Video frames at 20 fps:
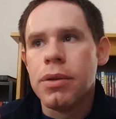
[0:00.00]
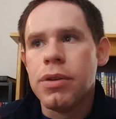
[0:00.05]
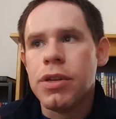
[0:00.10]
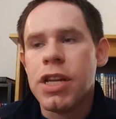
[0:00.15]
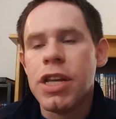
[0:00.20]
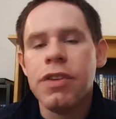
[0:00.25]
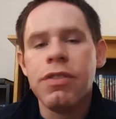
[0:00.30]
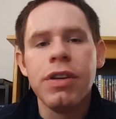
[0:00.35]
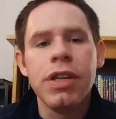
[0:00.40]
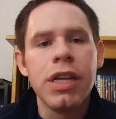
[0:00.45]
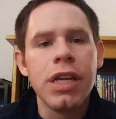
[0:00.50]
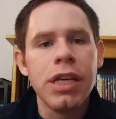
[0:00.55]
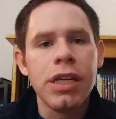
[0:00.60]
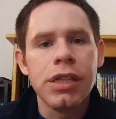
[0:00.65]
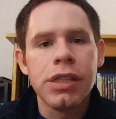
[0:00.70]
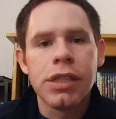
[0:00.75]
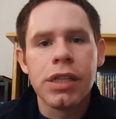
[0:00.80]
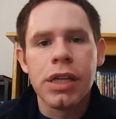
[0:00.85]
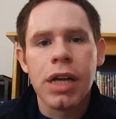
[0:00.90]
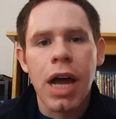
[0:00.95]

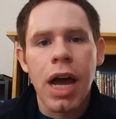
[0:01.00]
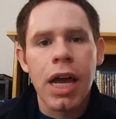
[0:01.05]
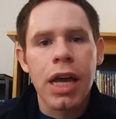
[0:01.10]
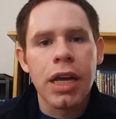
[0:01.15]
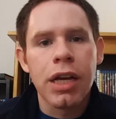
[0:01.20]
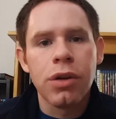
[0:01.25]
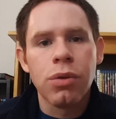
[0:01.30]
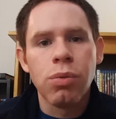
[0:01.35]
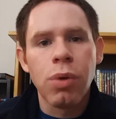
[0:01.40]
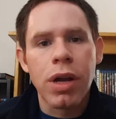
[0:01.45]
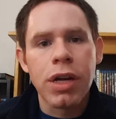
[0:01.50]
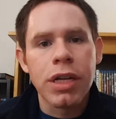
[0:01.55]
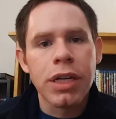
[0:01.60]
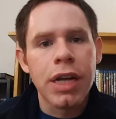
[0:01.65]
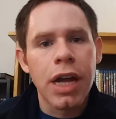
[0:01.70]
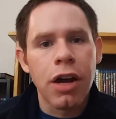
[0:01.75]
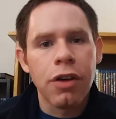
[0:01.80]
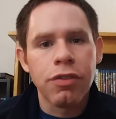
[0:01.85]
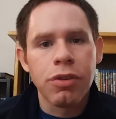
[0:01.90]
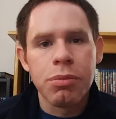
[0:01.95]
DVDs that I had
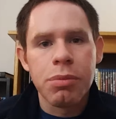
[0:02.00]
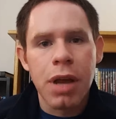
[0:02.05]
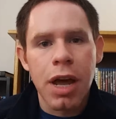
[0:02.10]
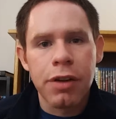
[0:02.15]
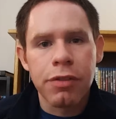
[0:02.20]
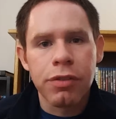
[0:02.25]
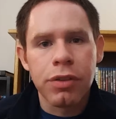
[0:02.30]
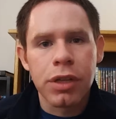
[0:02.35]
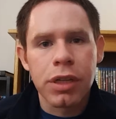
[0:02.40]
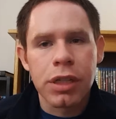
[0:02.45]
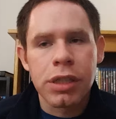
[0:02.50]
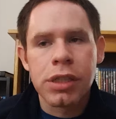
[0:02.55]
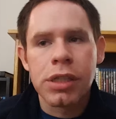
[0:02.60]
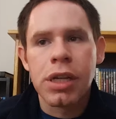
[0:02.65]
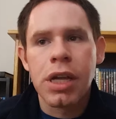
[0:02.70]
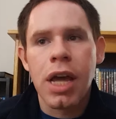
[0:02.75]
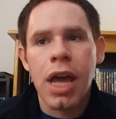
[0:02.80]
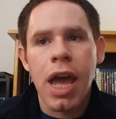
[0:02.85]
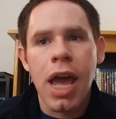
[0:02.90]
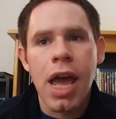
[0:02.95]
rented out from Netflix,
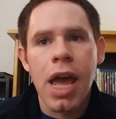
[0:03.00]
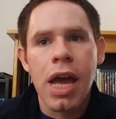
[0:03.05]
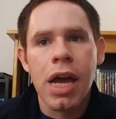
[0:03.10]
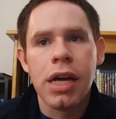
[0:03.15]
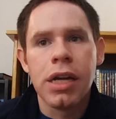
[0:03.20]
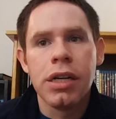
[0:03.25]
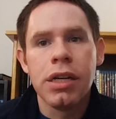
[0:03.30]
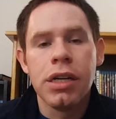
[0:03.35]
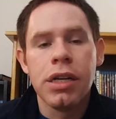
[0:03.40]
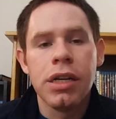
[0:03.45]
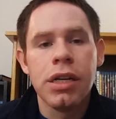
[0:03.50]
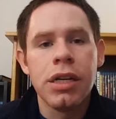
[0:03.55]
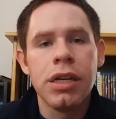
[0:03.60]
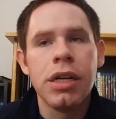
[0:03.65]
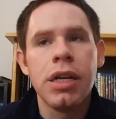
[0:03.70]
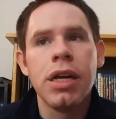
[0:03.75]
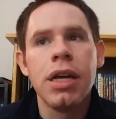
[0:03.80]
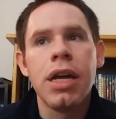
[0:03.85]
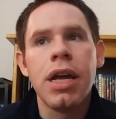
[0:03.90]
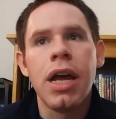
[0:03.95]

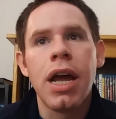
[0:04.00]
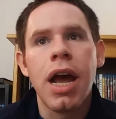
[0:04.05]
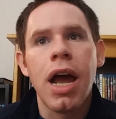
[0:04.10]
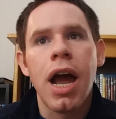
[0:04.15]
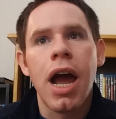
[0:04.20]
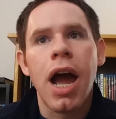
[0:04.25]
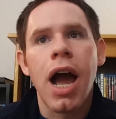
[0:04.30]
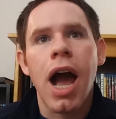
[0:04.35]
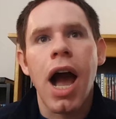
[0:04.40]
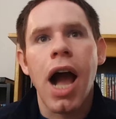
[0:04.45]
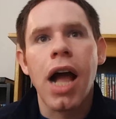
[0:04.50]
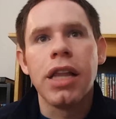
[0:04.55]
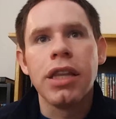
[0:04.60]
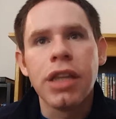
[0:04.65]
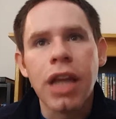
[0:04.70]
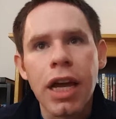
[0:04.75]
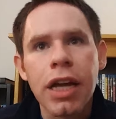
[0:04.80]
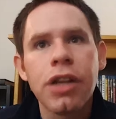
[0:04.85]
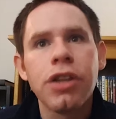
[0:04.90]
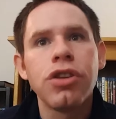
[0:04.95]
and I
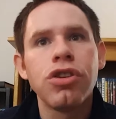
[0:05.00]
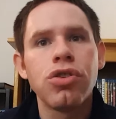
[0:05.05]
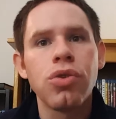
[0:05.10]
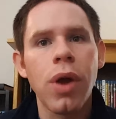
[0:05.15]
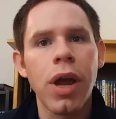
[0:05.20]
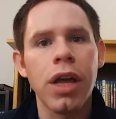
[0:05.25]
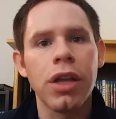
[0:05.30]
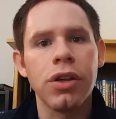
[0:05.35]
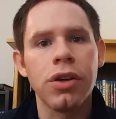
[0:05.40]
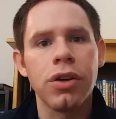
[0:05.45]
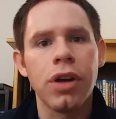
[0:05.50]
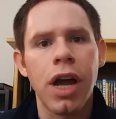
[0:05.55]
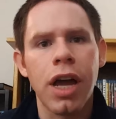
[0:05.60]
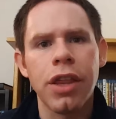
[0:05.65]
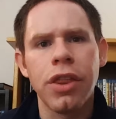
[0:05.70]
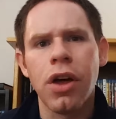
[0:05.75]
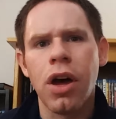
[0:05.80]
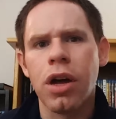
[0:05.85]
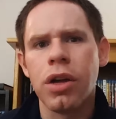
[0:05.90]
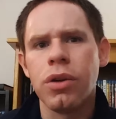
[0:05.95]
liked the trailer. I
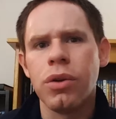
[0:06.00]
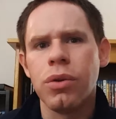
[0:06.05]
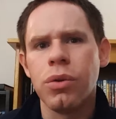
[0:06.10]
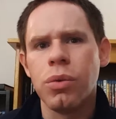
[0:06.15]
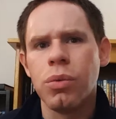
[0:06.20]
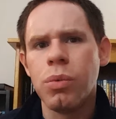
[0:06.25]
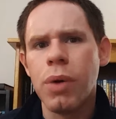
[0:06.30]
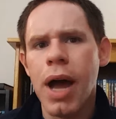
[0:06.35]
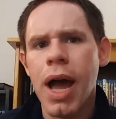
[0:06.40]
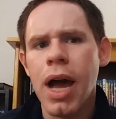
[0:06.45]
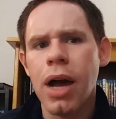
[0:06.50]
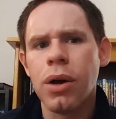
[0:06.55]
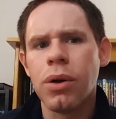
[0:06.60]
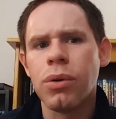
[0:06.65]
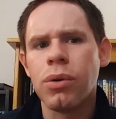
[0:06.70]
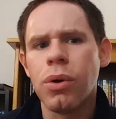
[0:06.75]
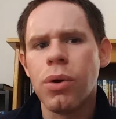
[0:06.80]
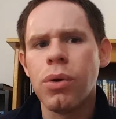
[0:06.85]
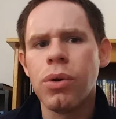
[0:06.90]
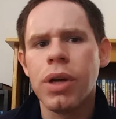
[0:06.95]
thought,
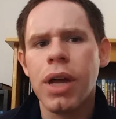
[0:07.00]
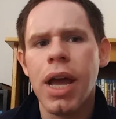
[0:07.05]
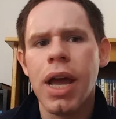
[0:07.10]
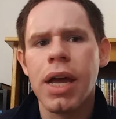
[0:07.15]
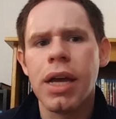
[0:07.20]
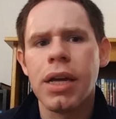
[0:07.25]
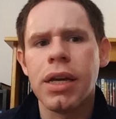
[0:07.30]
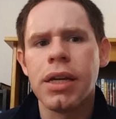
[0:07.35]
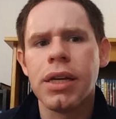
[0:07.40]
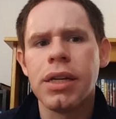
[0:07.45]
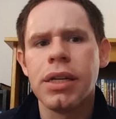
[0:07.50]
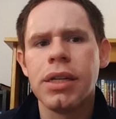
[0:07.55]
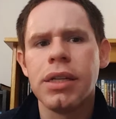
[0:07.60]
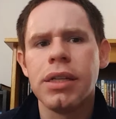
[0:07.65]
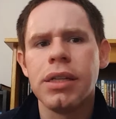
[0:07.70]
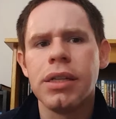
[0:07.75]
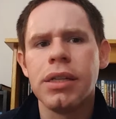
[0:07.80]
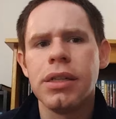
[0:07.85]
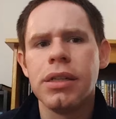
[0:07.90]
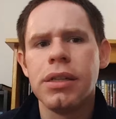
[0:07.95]
wow, okay,
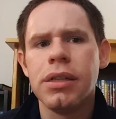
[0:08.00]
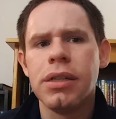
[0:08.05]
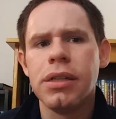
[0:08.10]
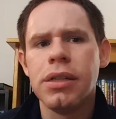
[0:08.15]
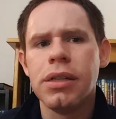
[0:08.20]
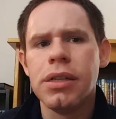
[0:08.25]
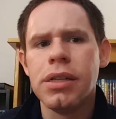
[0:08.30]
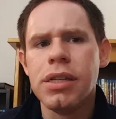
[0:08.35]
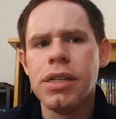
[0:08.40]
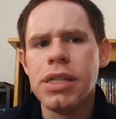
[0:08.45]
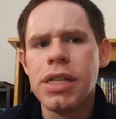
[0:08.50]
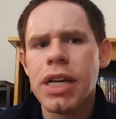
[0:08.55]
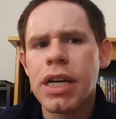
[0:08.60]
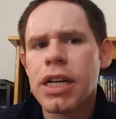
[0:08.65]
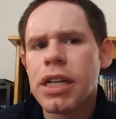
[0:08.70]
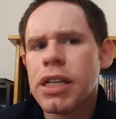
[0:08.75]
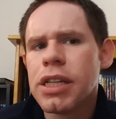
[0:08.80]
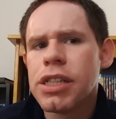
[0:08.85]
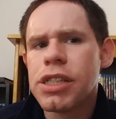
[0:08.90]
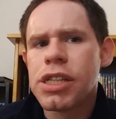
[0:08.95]

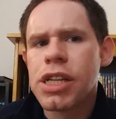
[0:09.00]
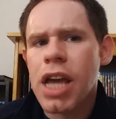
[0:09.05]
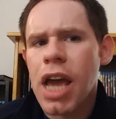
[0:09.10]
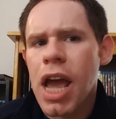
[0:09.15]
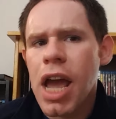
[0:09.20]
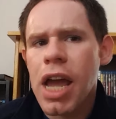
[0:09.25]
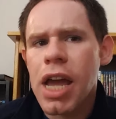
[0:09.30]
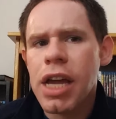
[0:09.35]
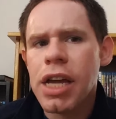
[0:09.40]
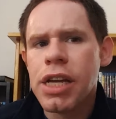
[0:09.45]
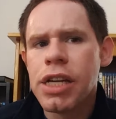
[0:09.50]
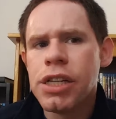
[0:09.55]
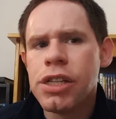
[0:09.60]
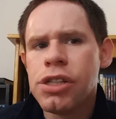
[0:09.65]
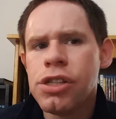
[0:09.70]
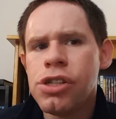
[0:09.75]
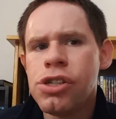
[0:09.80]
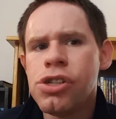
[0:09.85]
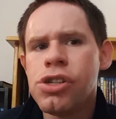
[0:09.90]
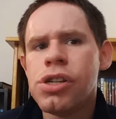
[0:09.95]
Nicolas
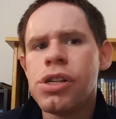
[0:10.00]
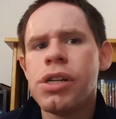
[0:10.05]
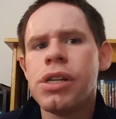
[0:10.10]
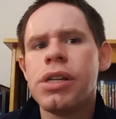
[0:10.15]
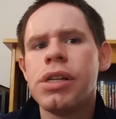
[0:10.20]
Cage